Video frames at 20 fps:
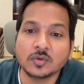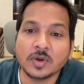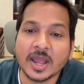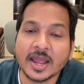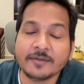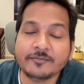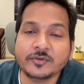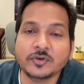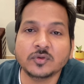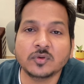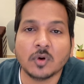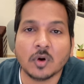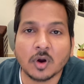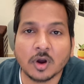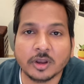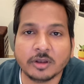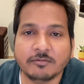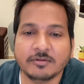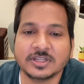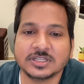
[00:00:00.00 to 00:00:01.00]
have to
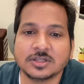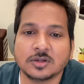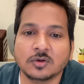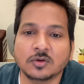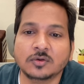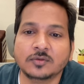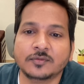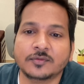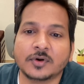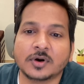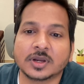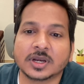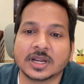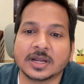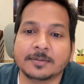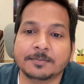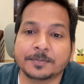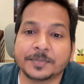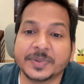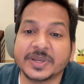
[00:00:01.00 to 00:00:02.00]
always look for
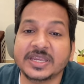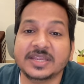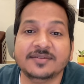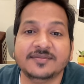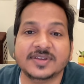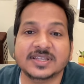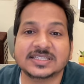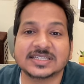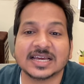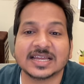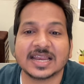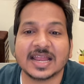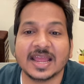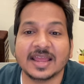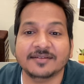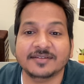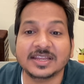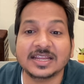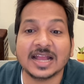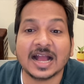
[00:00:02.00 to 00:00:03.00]
company which are
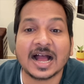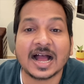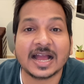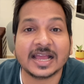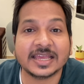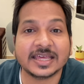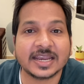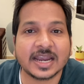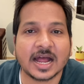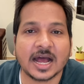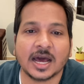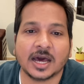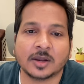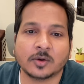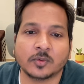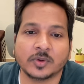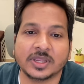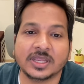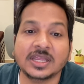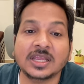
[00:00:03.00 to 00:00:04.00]
having higher
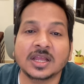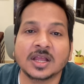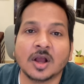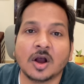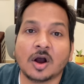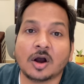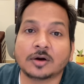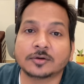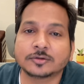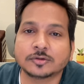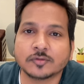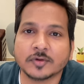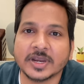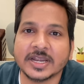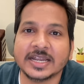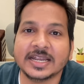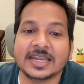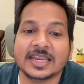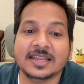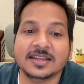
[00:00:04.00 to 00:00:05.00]
ROE of
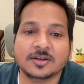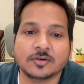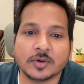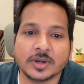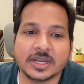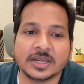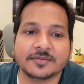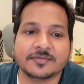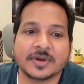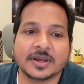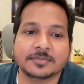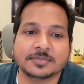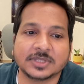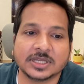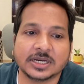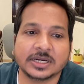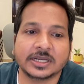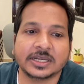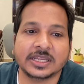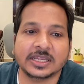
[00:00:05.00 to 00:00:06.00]
20, 25,
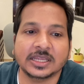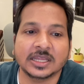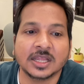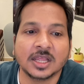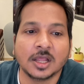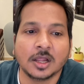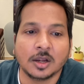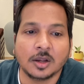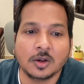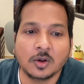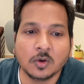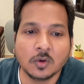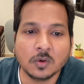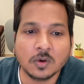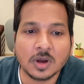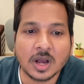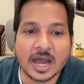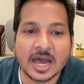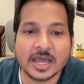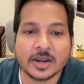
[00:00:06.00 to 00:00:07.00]
30.
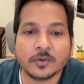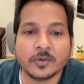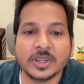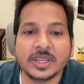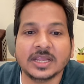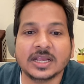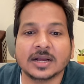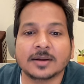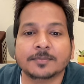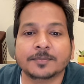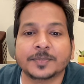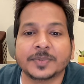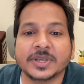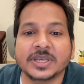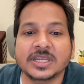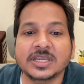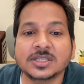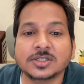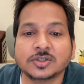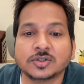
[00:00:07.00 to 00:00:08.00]
Low ROE
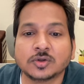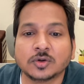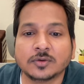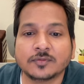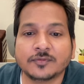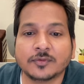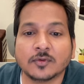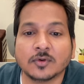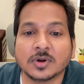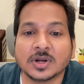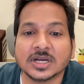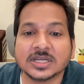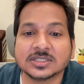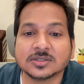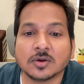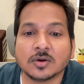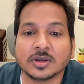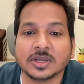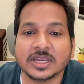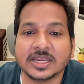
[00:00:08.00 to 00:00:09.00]
companies should focus
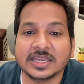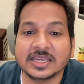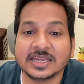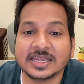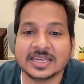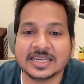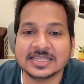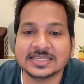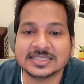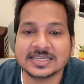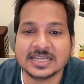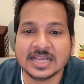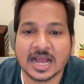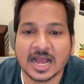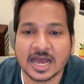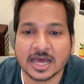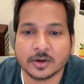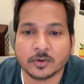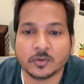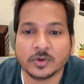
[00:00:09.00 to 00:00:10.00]
on increasing
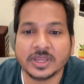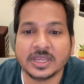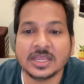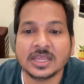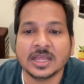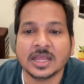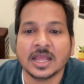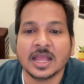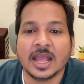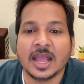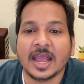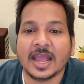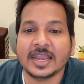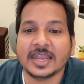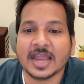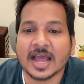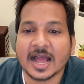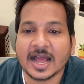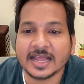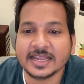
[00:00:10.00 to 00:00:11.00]
ROE,
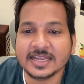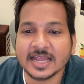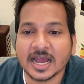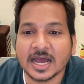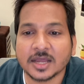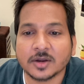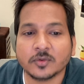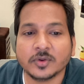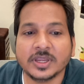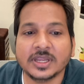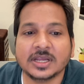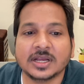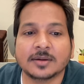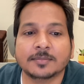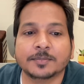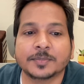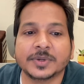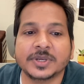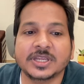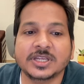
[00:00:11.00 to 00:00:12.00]
and high ROE
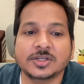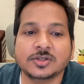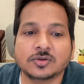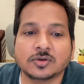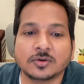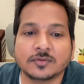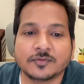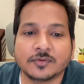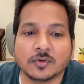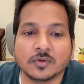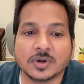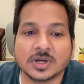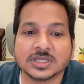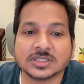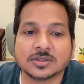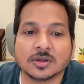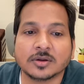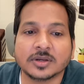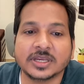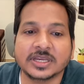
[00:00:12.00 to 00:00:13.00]
companies should
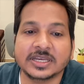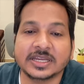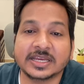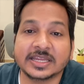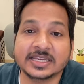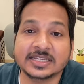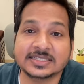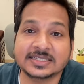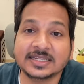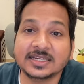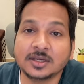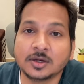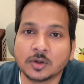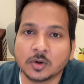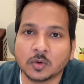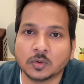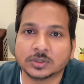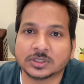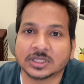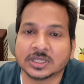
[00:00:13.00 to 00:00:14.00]
focus on increasing
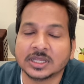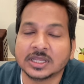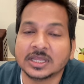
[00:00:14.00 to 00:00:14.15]
growth.